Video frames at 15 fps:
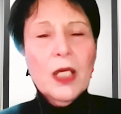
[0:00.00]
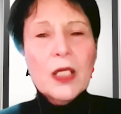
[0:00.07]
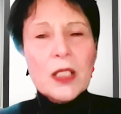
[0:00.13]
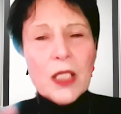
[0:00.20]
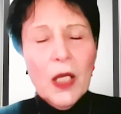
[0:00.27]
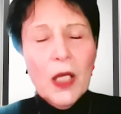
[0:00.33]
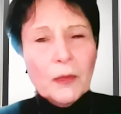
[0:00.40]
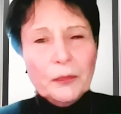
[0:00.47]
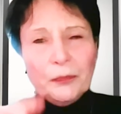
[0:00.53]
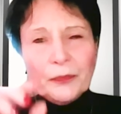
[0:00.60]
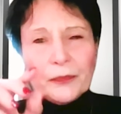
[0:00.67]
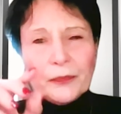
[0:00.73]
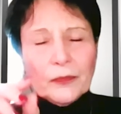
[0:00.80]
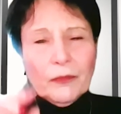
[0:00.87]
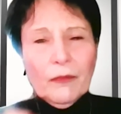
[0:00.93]
So,
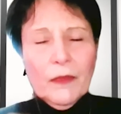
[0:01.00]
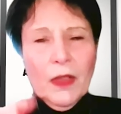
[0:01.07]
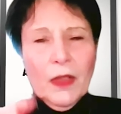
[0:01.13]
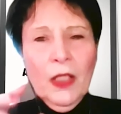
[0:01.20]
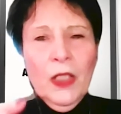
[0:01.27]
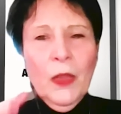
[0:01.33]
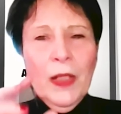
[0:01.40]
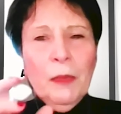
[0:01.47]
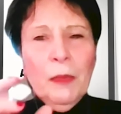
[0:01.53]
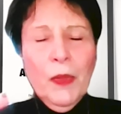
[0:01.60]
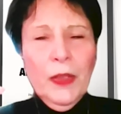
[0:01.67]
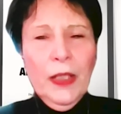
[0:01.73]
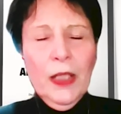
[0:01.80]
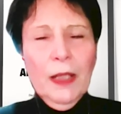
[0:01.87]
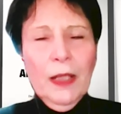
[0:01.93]
you know, in
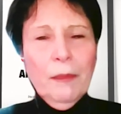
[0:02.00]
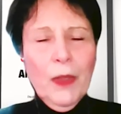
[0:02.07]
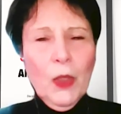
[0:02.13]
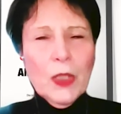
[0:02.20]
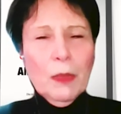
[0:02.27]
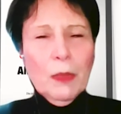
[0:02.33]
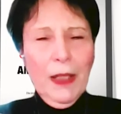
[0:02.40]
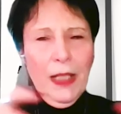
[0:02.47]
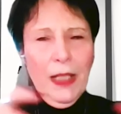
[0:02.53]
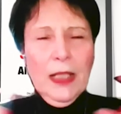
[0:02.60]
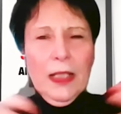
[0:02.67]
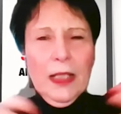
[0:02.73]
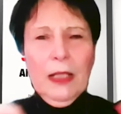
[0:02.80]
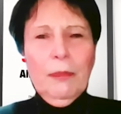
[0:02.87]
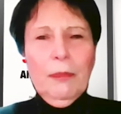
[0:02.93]
putting those pieces
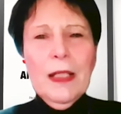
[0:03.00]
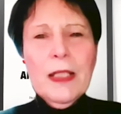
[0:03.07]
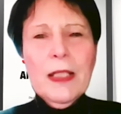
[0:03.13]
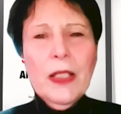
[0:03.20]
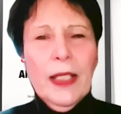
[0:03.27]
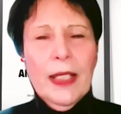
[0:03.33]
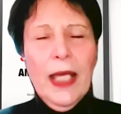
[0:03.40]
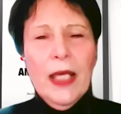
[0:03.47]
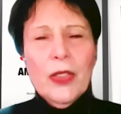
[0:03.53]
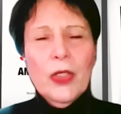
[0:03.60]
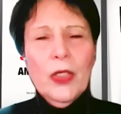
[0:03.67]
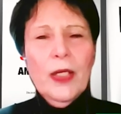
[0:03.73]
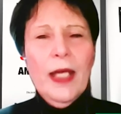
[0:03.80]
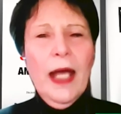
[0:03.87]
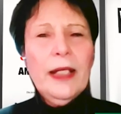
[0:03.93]
of the puzzle together,
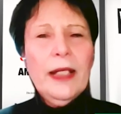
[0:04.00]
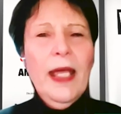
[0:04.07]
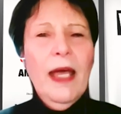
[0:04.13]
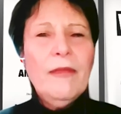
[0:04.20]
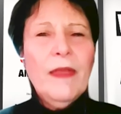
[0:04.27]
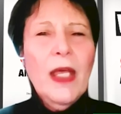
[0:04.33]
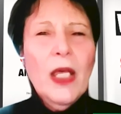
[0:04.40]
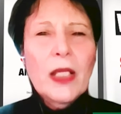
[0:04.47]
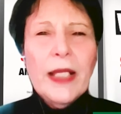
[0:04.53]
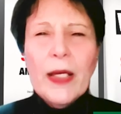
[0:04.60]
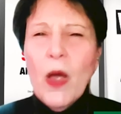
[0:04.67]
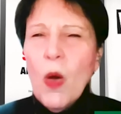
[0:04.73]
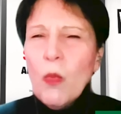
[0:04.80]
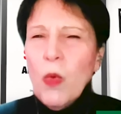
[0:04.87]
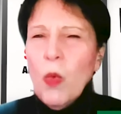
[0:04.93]
you got to have,
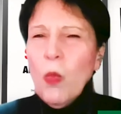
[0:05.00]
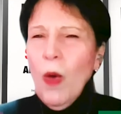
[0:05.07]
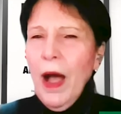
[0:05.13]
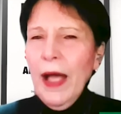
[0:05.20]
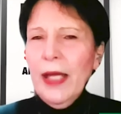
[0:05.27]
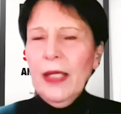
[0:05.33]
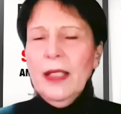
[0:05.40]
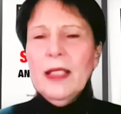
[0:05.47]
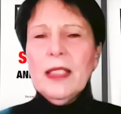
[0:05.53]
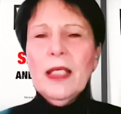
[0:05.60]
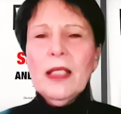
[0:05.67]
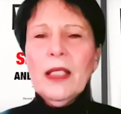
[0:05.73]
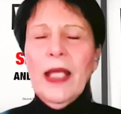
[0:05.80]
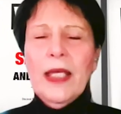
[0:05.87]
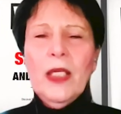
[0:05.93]
like, well, why is
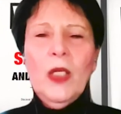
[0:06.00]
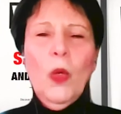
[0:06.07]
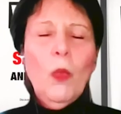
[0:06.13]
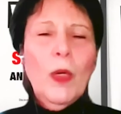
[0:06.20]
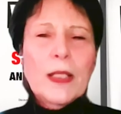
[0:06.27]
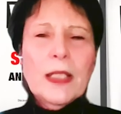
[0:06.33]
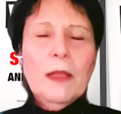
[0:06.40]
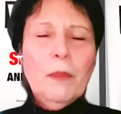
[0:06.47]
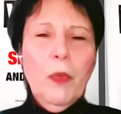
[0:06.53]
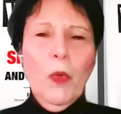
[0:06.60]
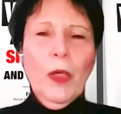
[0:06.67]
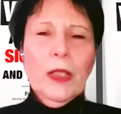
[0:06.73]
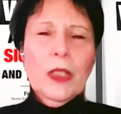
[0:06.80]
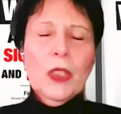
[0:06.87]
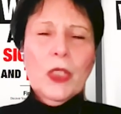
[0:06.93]
it, like, you know, what's
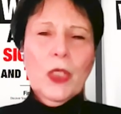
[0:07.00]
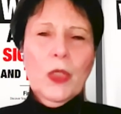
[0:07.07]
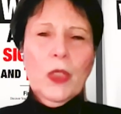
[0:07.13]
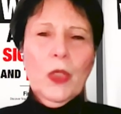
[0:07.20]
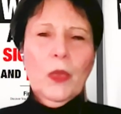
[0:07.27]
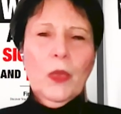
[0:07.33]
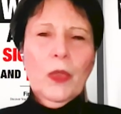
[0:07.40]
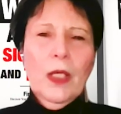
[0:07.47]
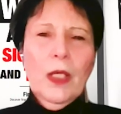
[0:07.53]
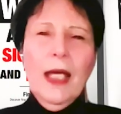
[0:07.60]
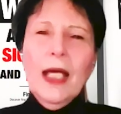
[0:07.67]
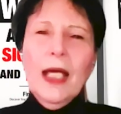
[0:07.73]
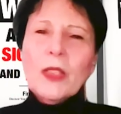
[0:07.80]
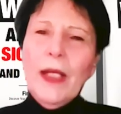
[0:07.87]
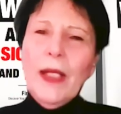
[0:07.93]
important to you?
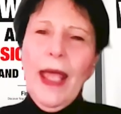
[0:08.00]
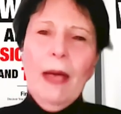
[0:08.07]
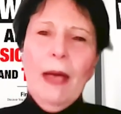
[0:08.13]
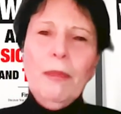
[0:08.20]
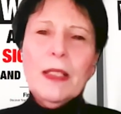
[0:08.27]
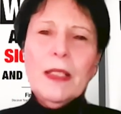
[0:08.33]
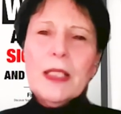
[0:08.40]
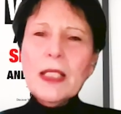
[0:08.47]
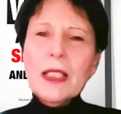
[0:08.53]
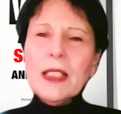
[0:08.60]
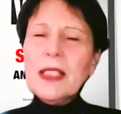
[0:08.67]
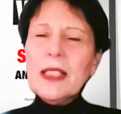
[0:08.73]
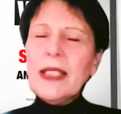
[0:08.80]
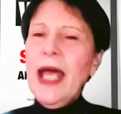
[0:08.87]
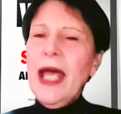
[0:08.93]
Because what happens
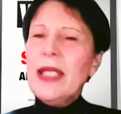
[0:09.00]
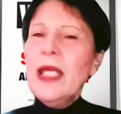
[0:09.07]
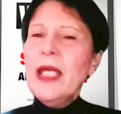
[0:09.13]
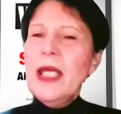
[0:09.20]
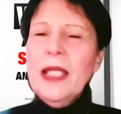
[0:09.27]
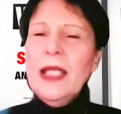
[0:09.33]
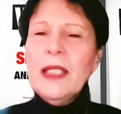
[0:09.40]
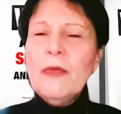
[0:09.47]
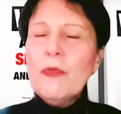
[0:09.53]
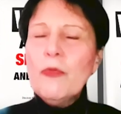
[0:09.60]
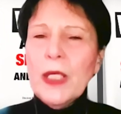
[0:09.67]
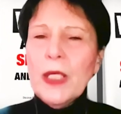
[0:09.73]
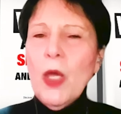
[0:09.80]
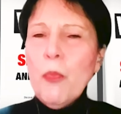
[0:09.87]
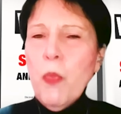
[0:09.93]
is that in the
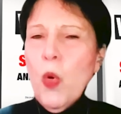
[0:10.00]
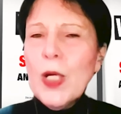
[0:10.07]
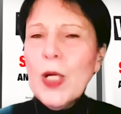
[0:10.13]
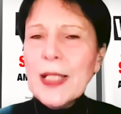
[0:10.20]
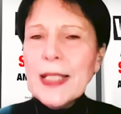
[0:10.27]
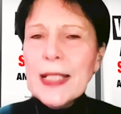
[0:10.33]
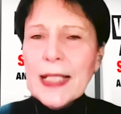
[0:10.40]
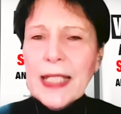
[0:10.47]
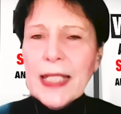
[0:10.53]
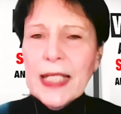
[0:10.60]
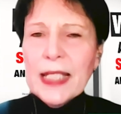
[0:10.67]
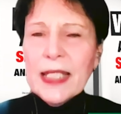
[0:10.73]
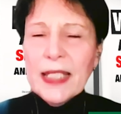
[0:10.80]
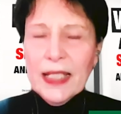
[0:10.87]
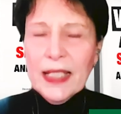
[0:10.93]
really poor
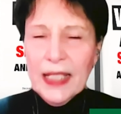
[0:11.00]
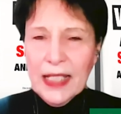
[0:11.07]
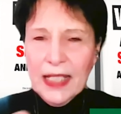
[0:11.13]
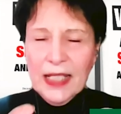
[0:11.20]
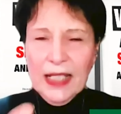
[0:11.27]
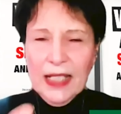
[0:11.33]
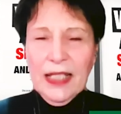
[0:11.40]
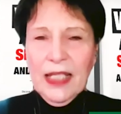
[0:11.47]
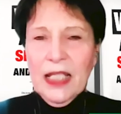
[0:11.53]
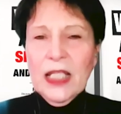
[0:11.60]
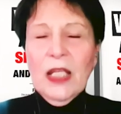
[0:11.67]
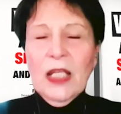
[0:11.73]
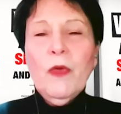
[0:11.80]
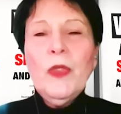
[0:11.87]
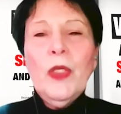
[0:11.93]
statistic, this is a
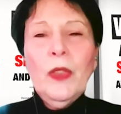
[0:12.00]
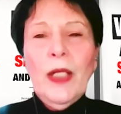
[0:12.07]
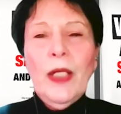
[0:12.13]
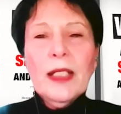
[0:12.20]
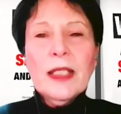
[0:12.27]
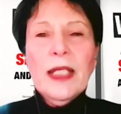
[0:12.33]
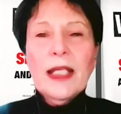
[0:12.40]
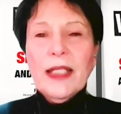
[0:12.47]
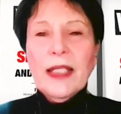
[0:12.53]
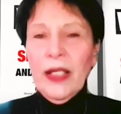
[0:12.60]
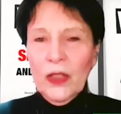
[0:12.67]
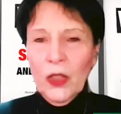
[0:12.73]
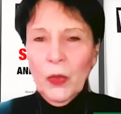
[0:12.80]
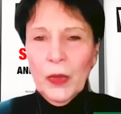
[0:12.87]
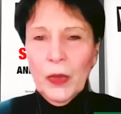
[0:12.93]
statistic for the United States. I
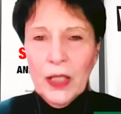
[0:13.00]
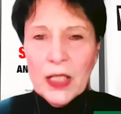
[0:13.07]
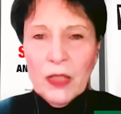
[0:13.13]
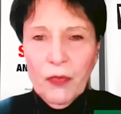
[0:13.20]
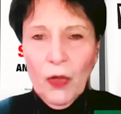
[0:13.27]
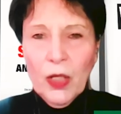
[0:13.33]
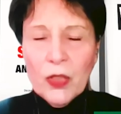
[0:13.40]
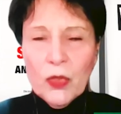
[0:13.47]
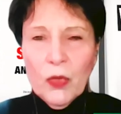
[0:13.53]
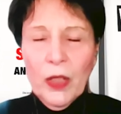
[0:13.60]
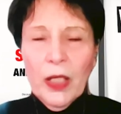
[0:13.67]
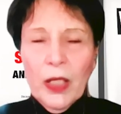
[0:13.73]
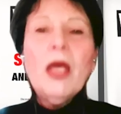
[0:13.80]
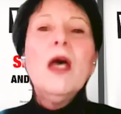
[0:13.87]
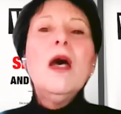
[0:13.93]
don't know what it is for
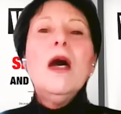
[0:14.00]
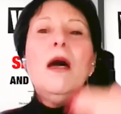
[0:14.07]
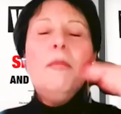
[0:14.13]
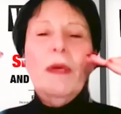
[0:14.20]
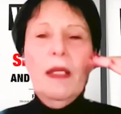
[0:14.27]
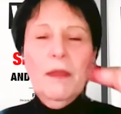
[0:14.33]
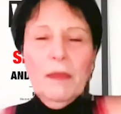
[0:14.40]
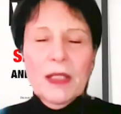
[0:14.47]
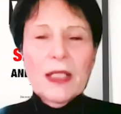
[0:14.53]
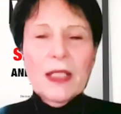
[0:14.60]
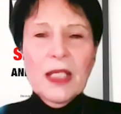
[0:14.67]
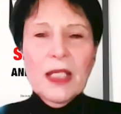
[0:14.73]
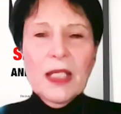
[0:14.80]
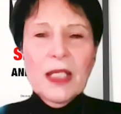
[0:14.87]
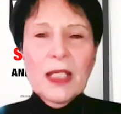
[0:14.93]
Australia, but in the
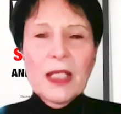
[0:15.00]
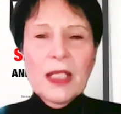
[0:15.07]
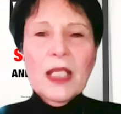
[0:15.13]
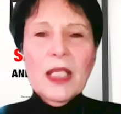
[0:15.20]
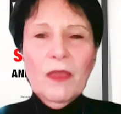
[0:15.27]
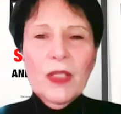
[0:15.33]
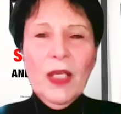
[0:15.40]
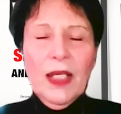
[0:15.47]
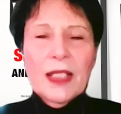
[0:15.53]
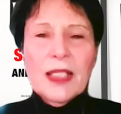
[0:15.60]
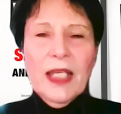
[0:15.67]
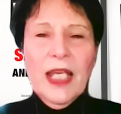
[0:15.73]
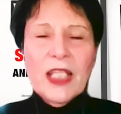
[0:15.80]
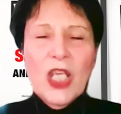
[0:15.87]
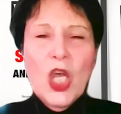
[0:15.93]
statistic in the United
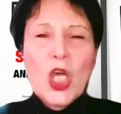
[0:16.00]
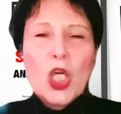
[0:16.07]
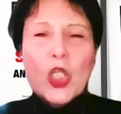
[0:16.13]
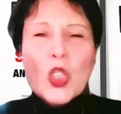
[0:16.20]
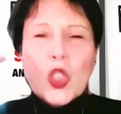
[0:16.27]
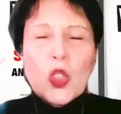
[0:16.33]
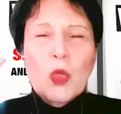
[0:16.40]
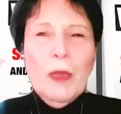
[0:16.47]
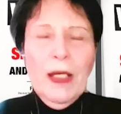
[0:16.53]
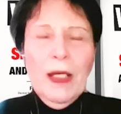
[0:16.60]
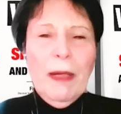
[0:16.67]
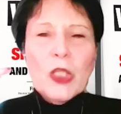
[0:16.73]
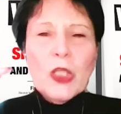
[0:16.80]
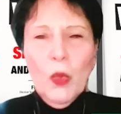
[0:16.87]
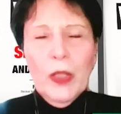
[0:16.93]
States, and
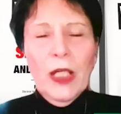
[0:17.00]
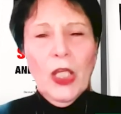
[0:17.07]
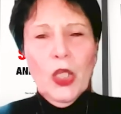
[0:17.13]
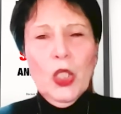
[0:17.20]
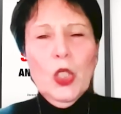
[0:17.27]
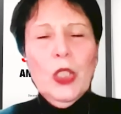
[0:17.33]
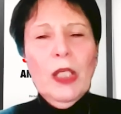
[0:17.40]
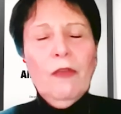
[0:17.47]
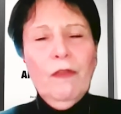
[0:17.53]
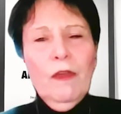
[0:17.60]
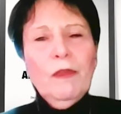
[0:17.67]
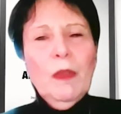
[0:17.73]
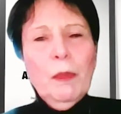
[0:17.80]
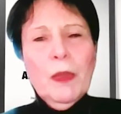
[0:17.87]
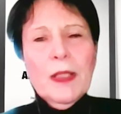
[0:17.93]
by 2030,
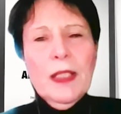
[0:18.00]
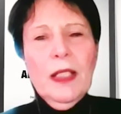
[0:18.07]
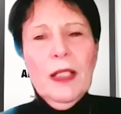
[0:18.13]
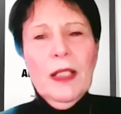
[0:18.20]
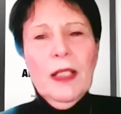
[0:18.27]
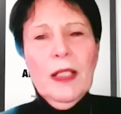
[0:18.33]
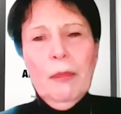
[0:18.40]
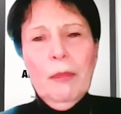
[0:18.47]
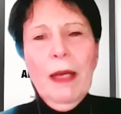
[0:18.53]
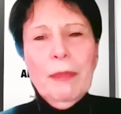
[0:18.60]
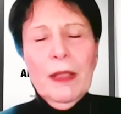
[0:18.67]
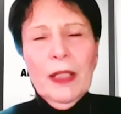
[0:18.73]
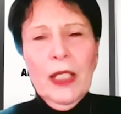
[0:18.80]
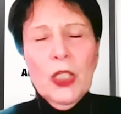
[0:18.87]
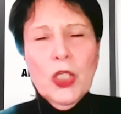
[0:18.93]
50% of the
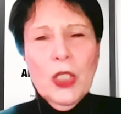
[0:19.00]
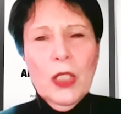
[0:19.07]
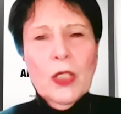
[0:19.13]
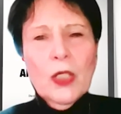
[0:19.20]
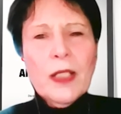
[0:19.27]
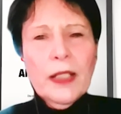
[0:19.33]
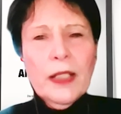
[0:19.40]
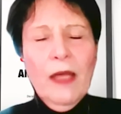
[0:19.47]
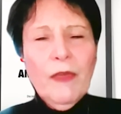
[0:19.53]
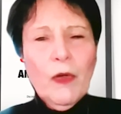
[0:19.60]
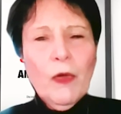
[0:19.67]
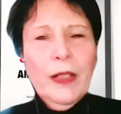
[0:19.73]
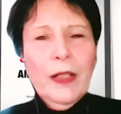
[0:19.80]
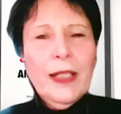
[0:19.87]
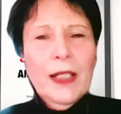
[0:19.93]
population here is going to have a
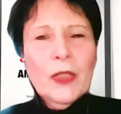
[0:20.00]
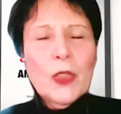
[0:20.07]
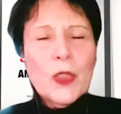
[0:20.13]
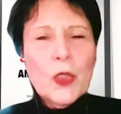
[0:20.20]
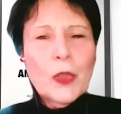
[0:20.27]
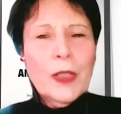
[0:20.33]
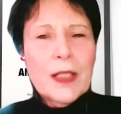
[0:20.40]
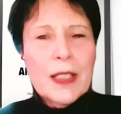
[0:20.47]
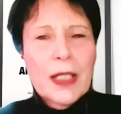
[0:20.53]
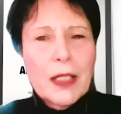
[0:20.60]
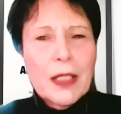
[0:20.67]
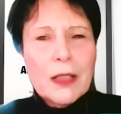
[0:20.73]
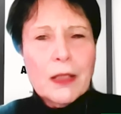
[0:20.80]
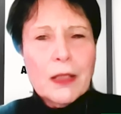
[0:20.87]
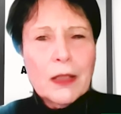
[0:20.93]
chronic illness or
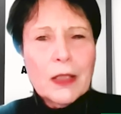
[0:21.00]
disease.